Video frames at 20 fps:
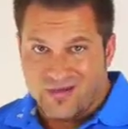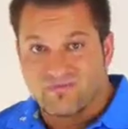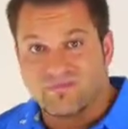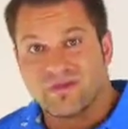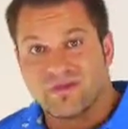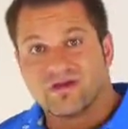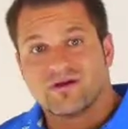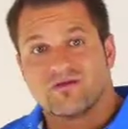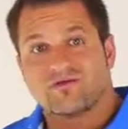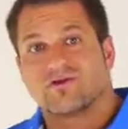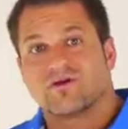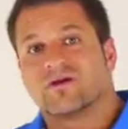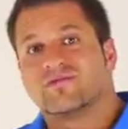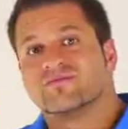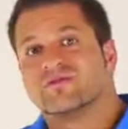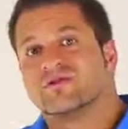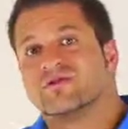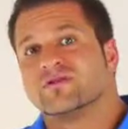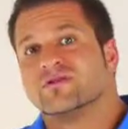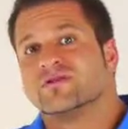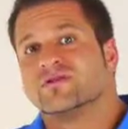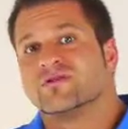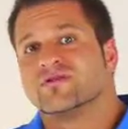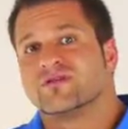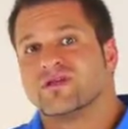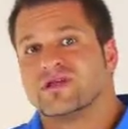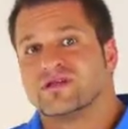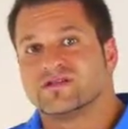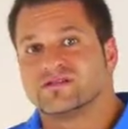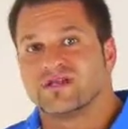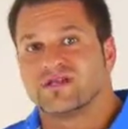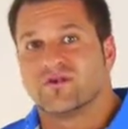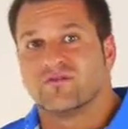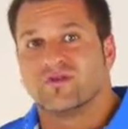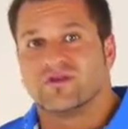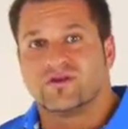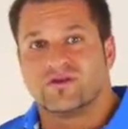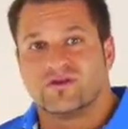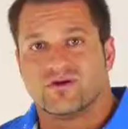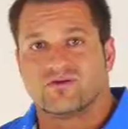Be aware of the little things that
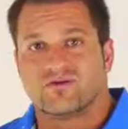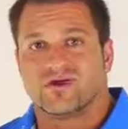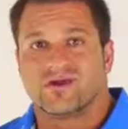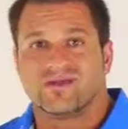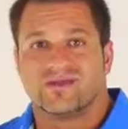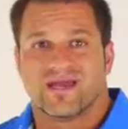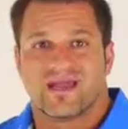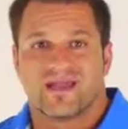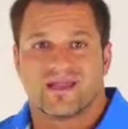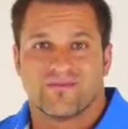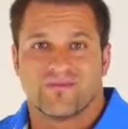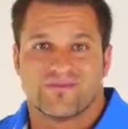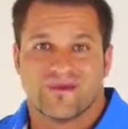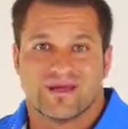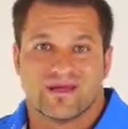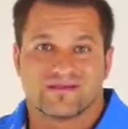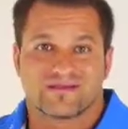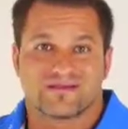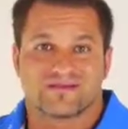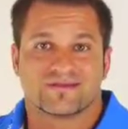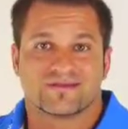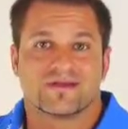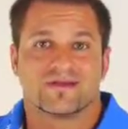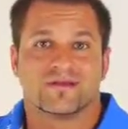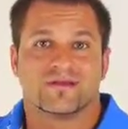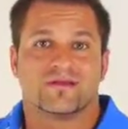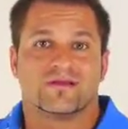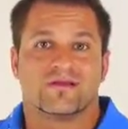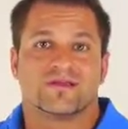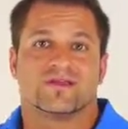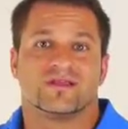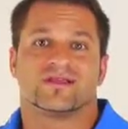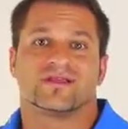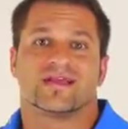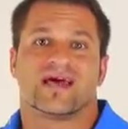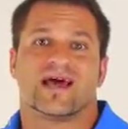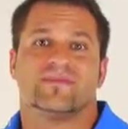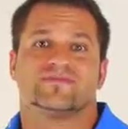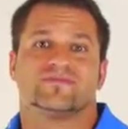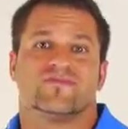we do on a daily basis, the
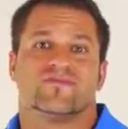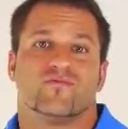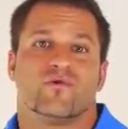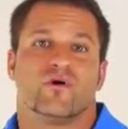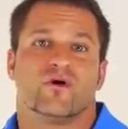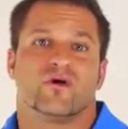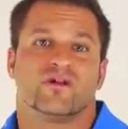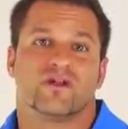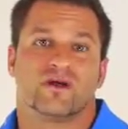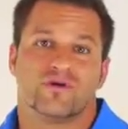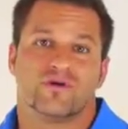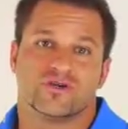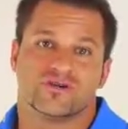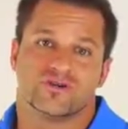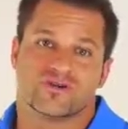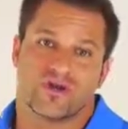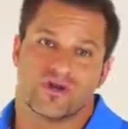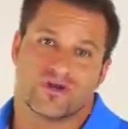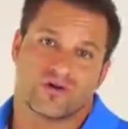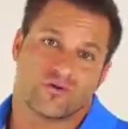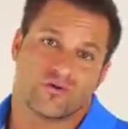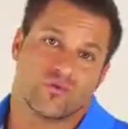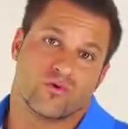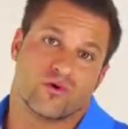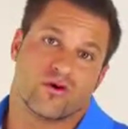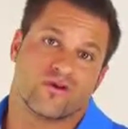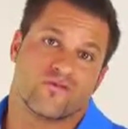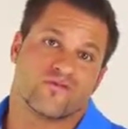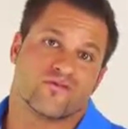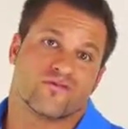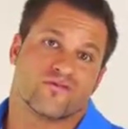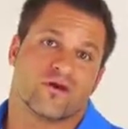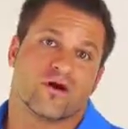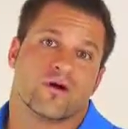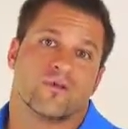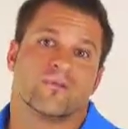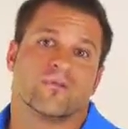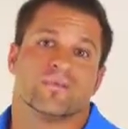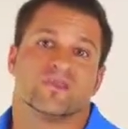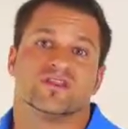types of water that we drink, where it's
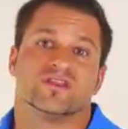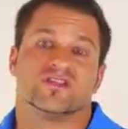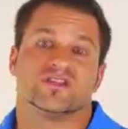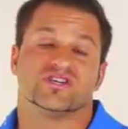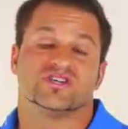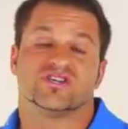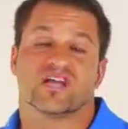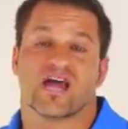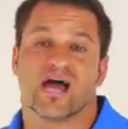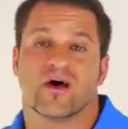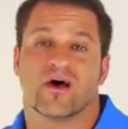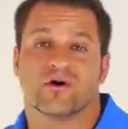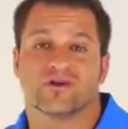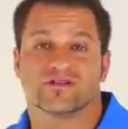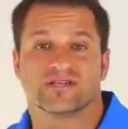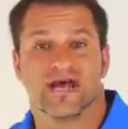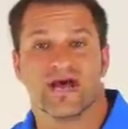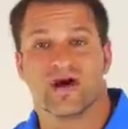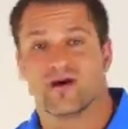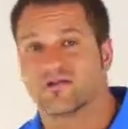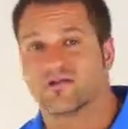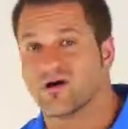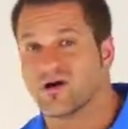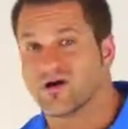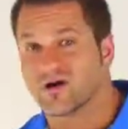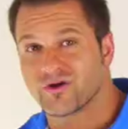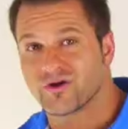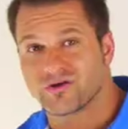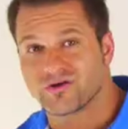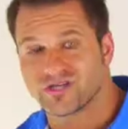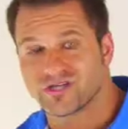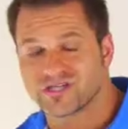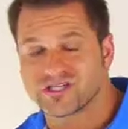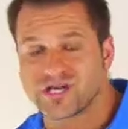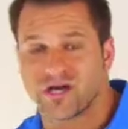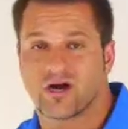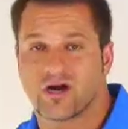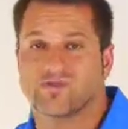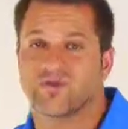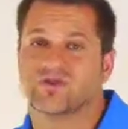from, the showers, how long you're in the
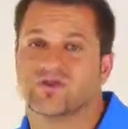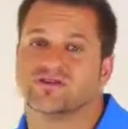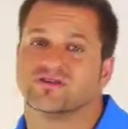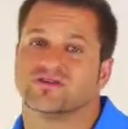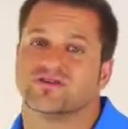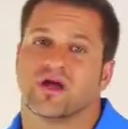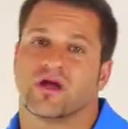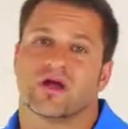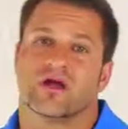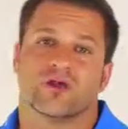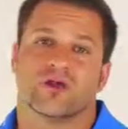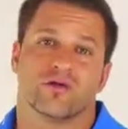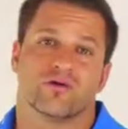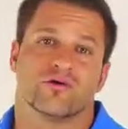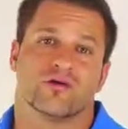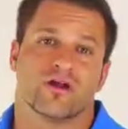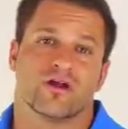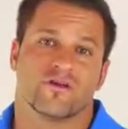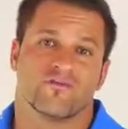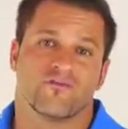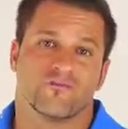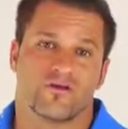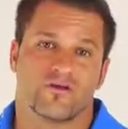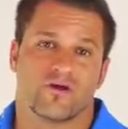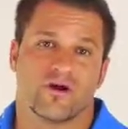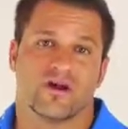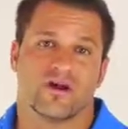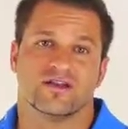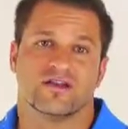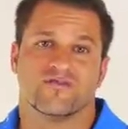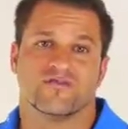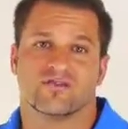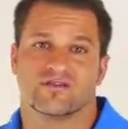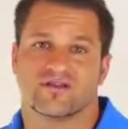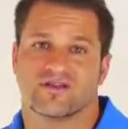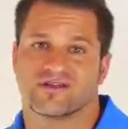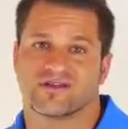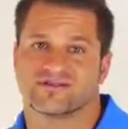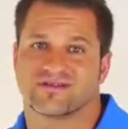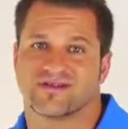shower because you got chlorine, fluoride,
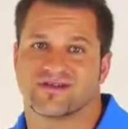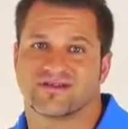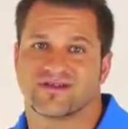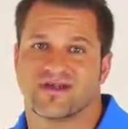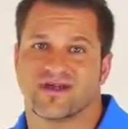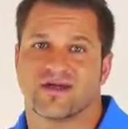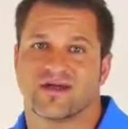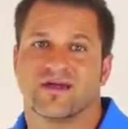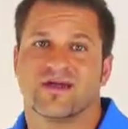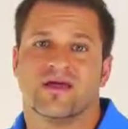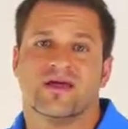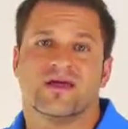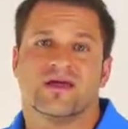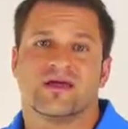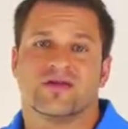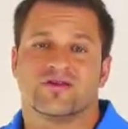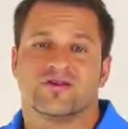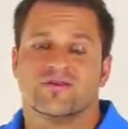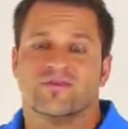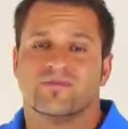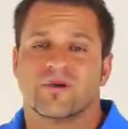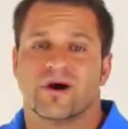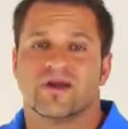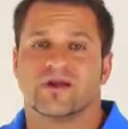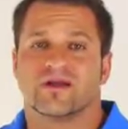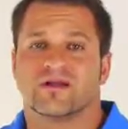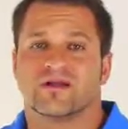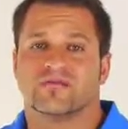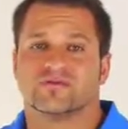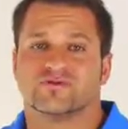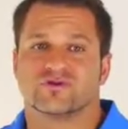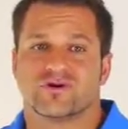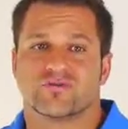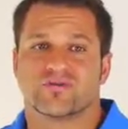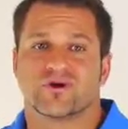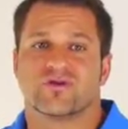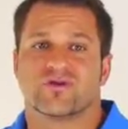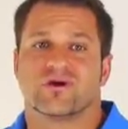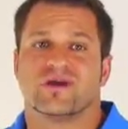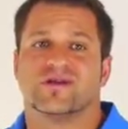different things like that. And your body can
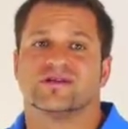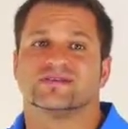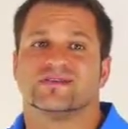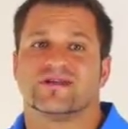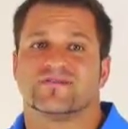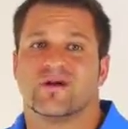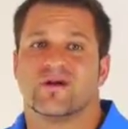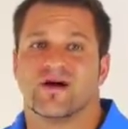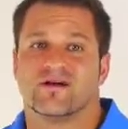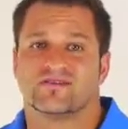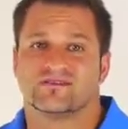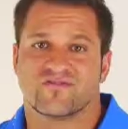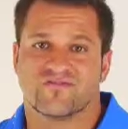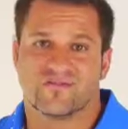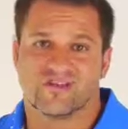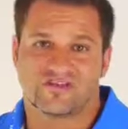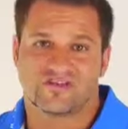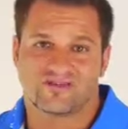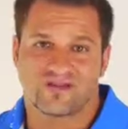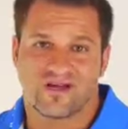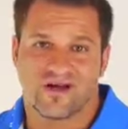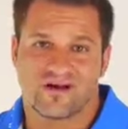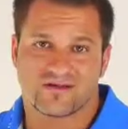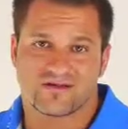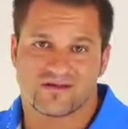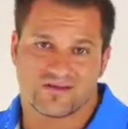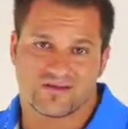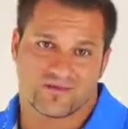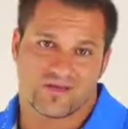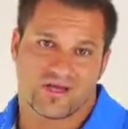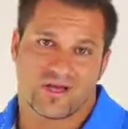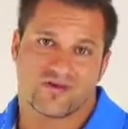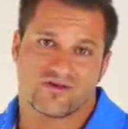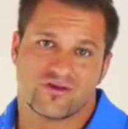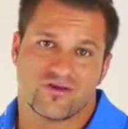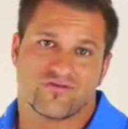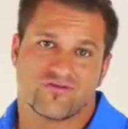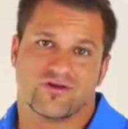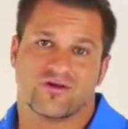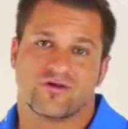absorb crazy amounts of these toxins without
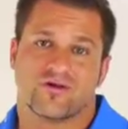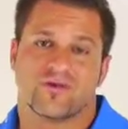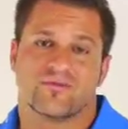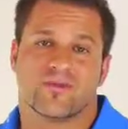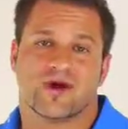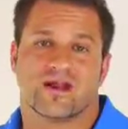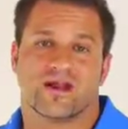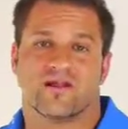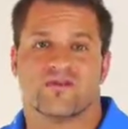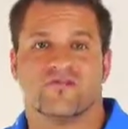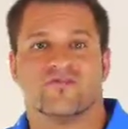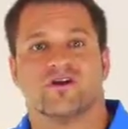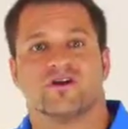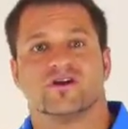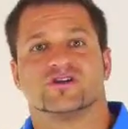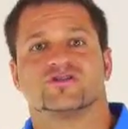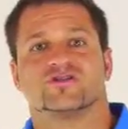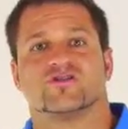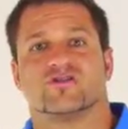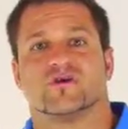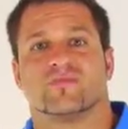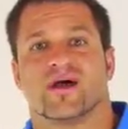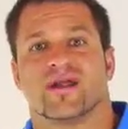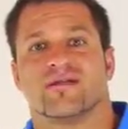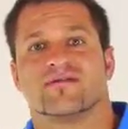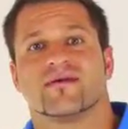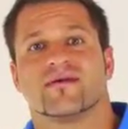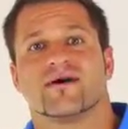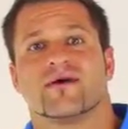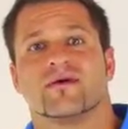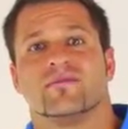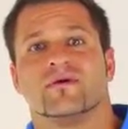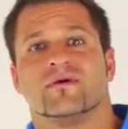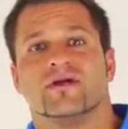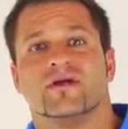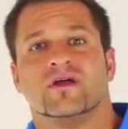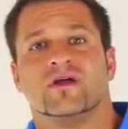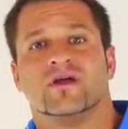you even knowing about it in a very short amount of time.